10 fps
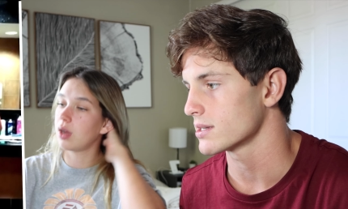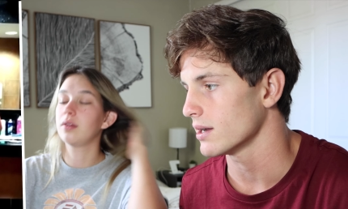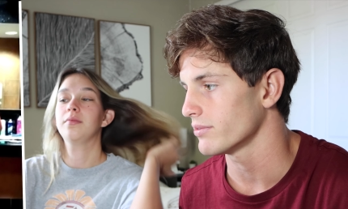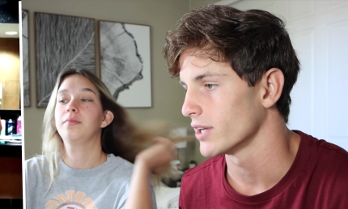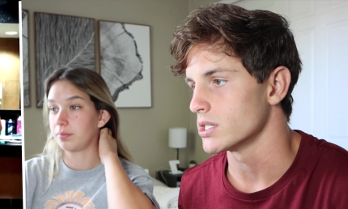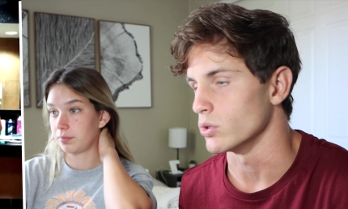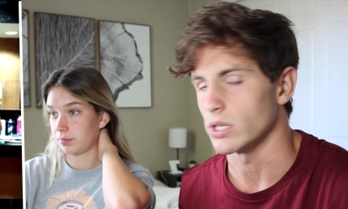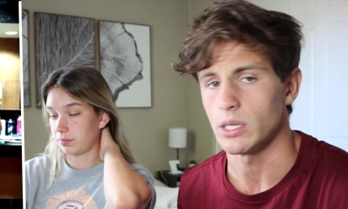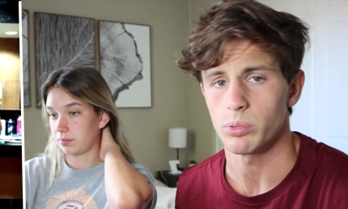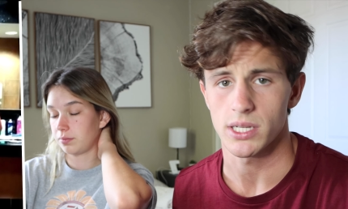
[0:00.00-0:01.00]
Speaker 1: yeah. stuff to
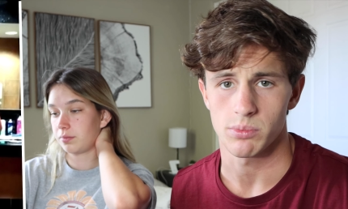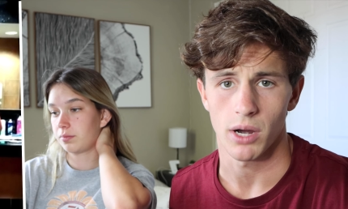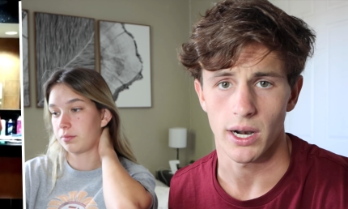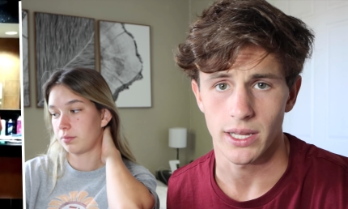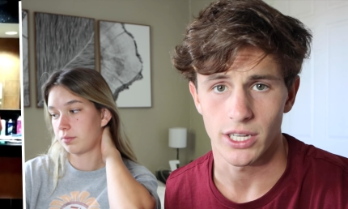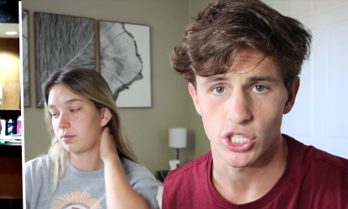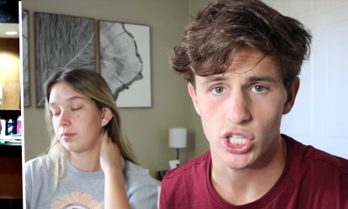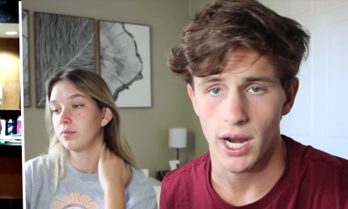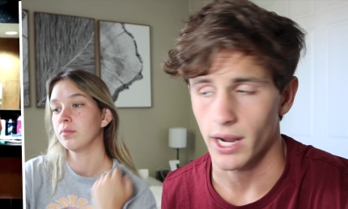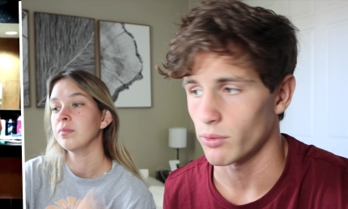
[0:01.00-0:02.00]
keep his body in
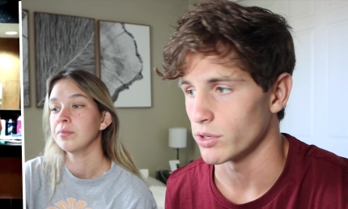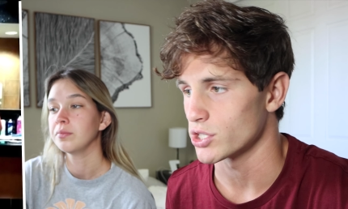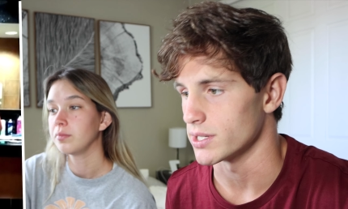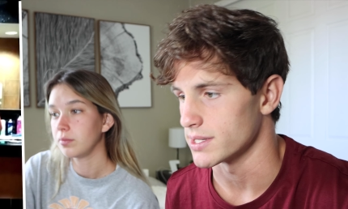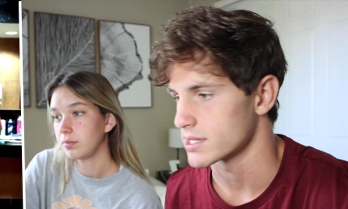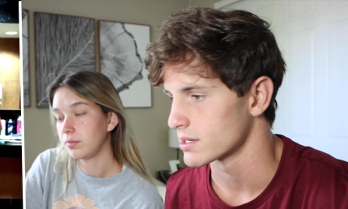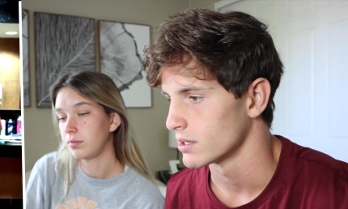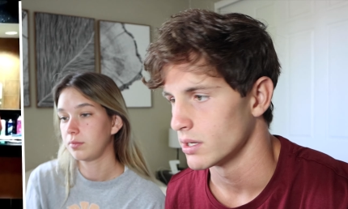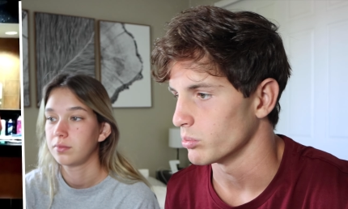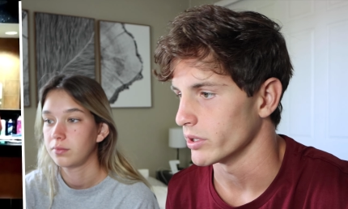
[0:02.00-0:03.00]
check, which is
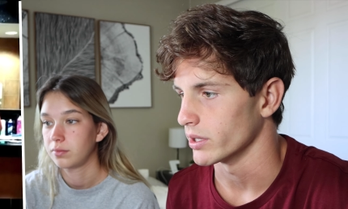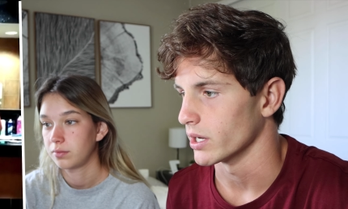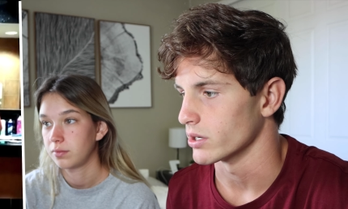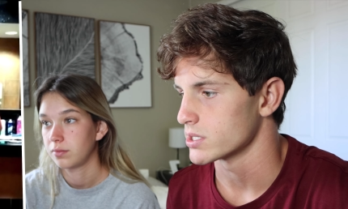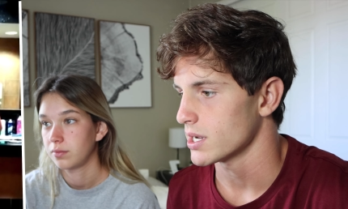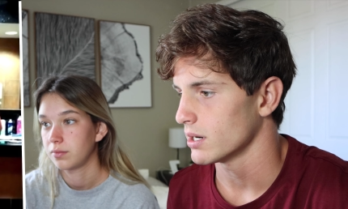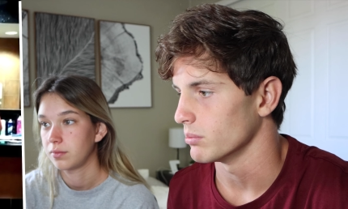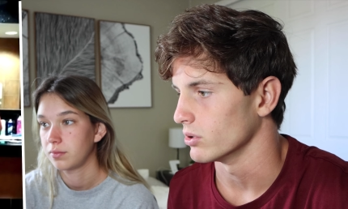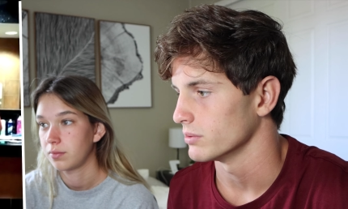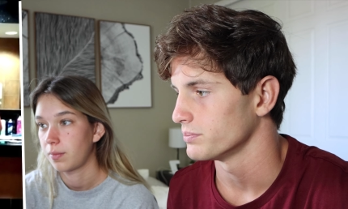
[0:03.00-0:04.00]
completely
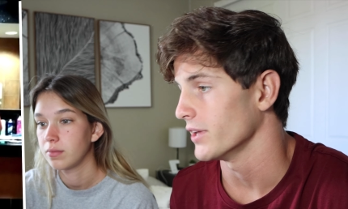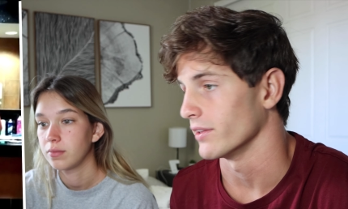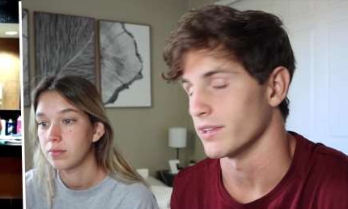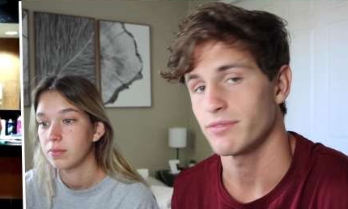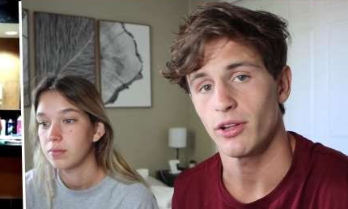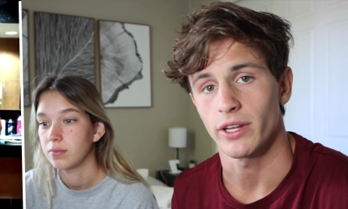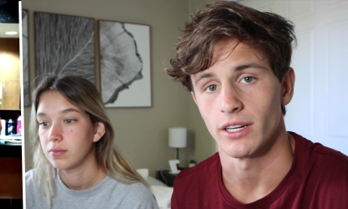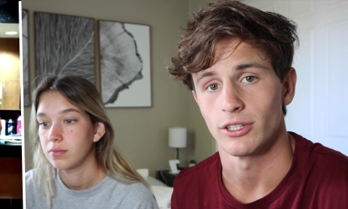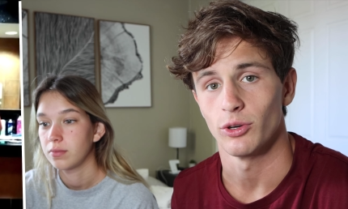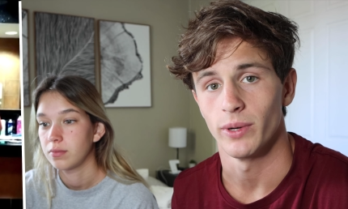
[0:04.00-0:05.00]
understandable. Dang, this felt like
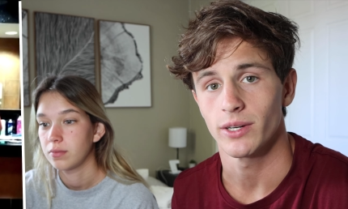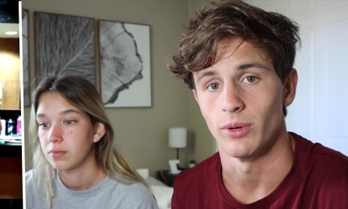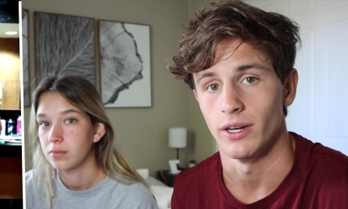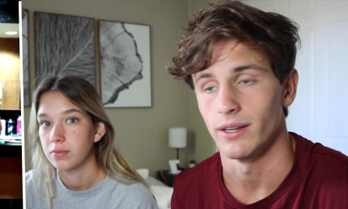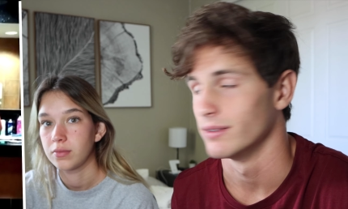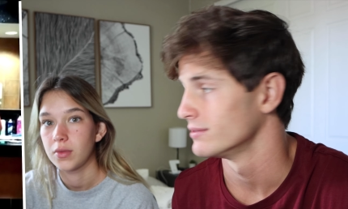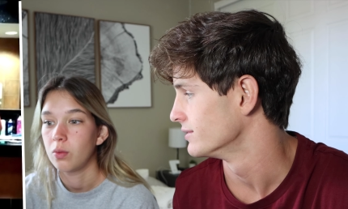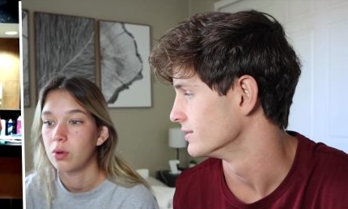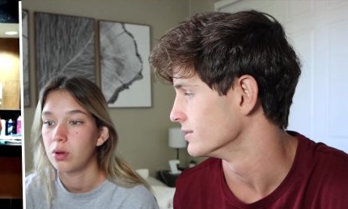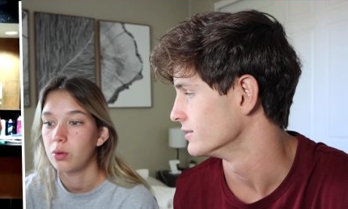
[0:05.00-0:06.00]
a quick one.
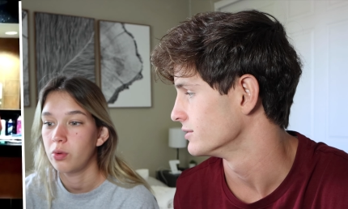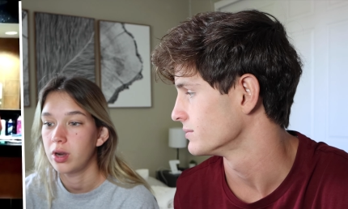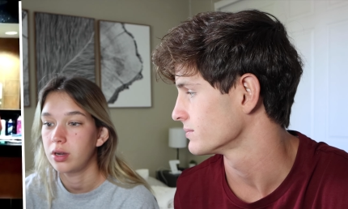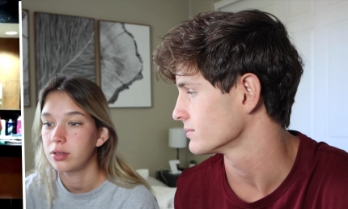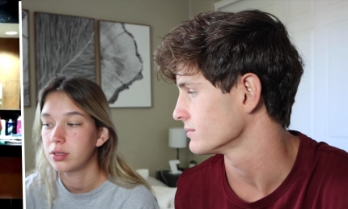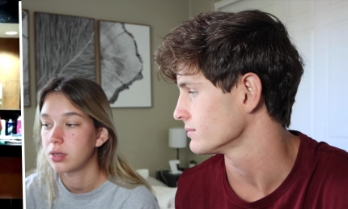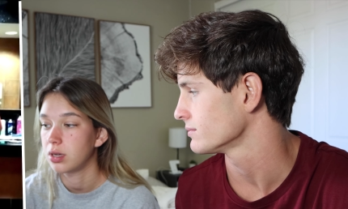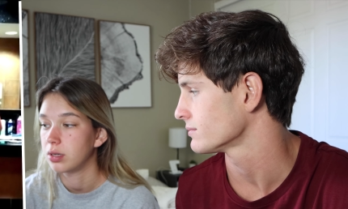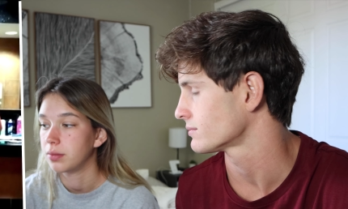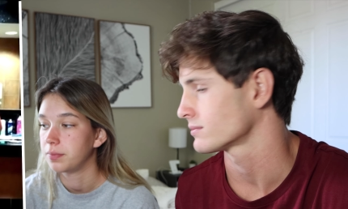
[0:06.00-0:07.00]
Speaker 2: Well, what else?
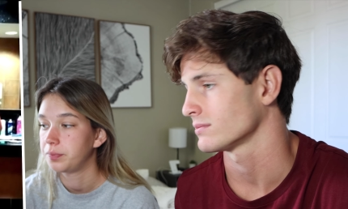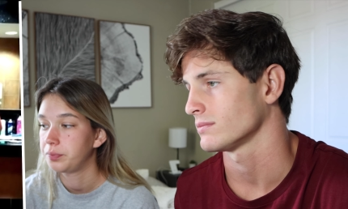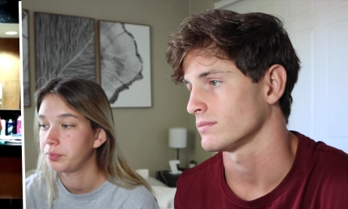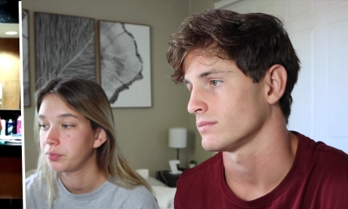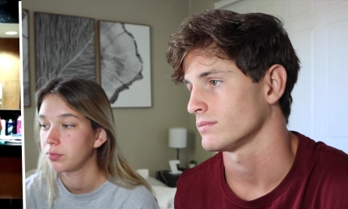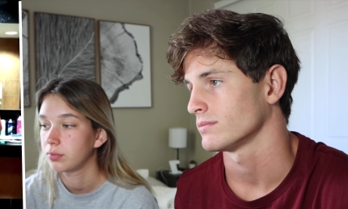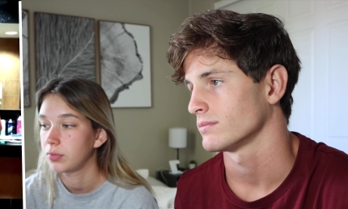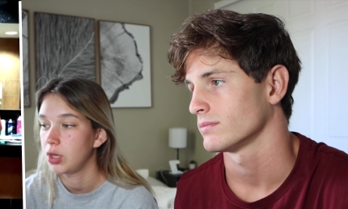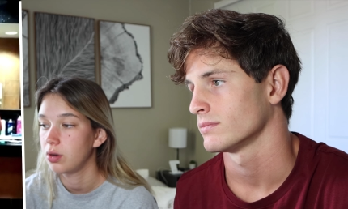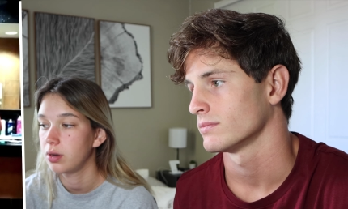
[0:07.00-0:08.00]
Um,
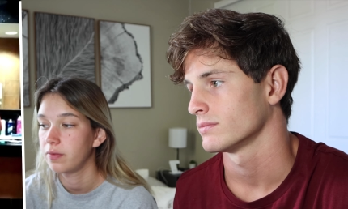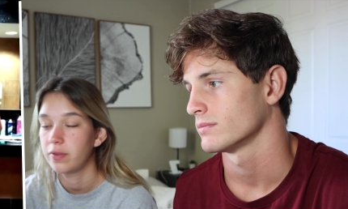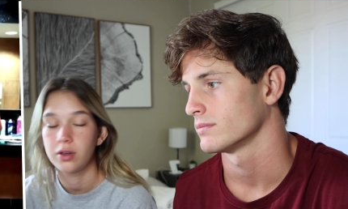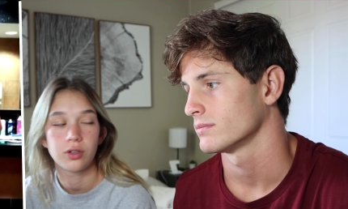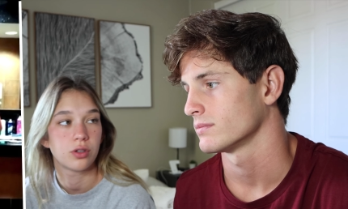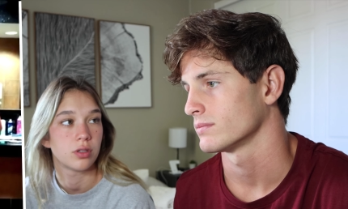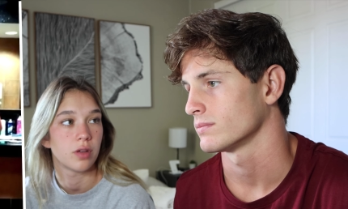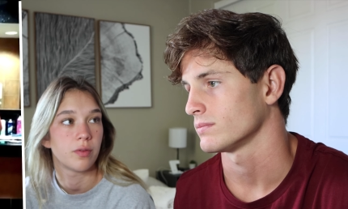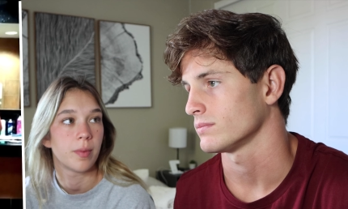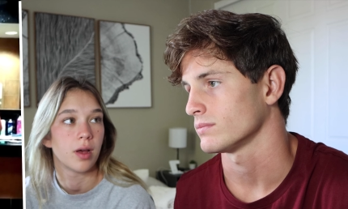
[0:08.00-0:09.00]
you didn't finish your
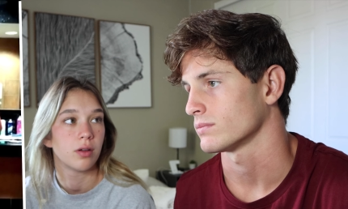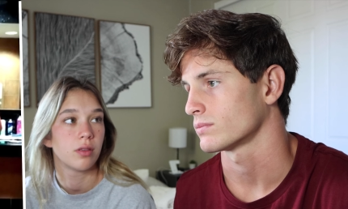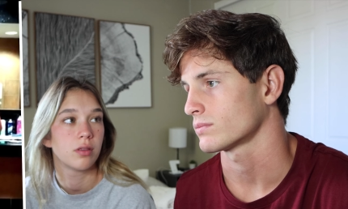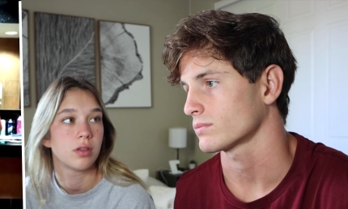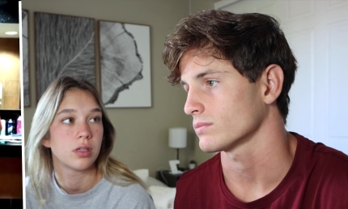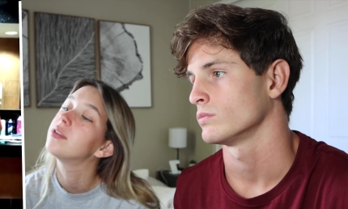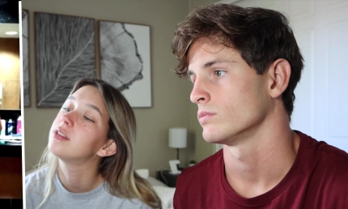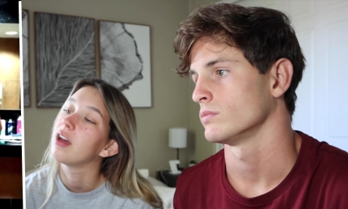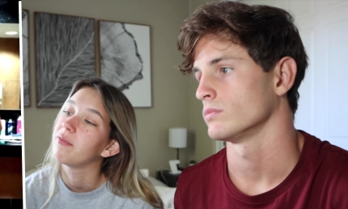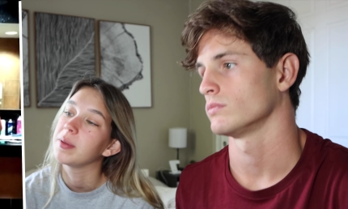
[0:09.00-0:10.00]
stuff about the
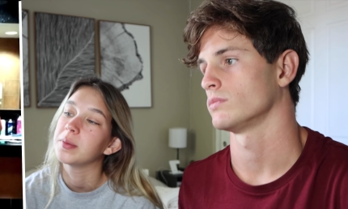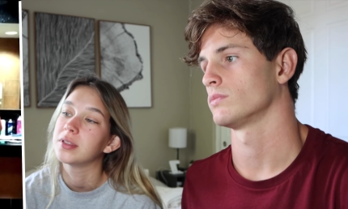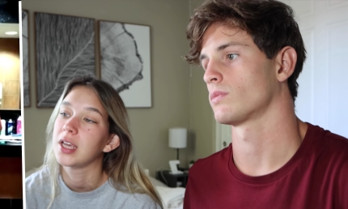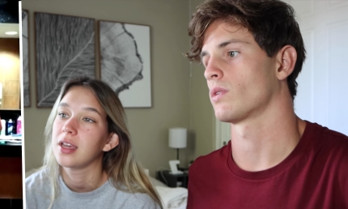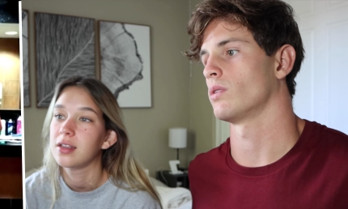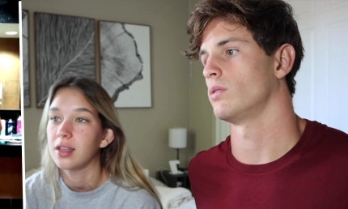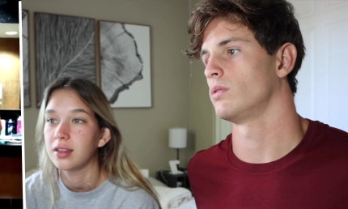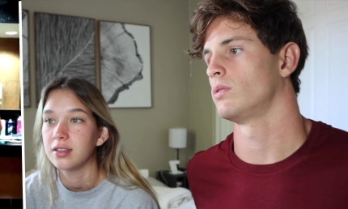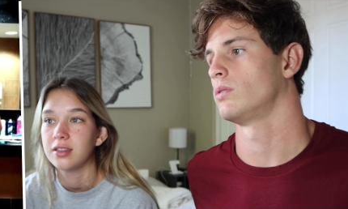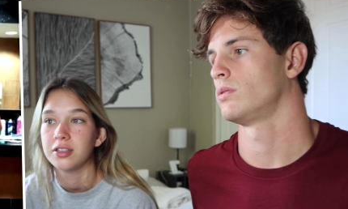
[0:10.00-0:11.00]
stuff people take, like
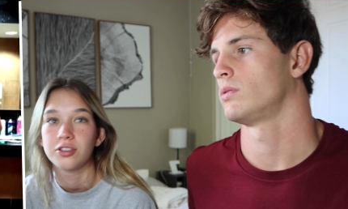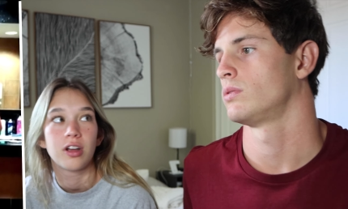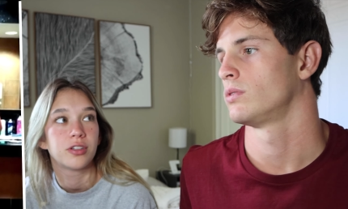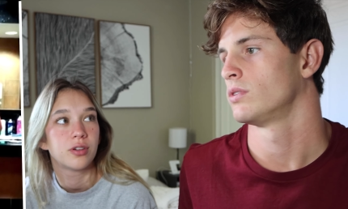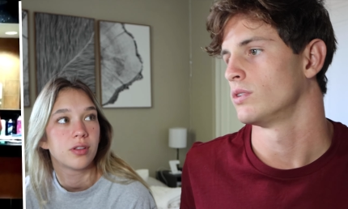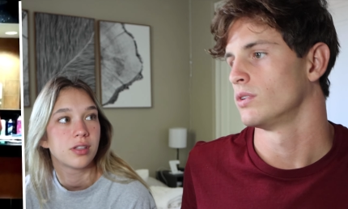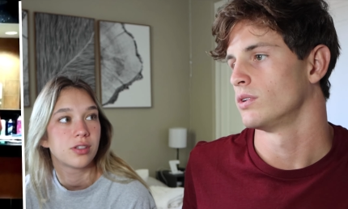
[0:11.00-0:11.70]
the testosterone.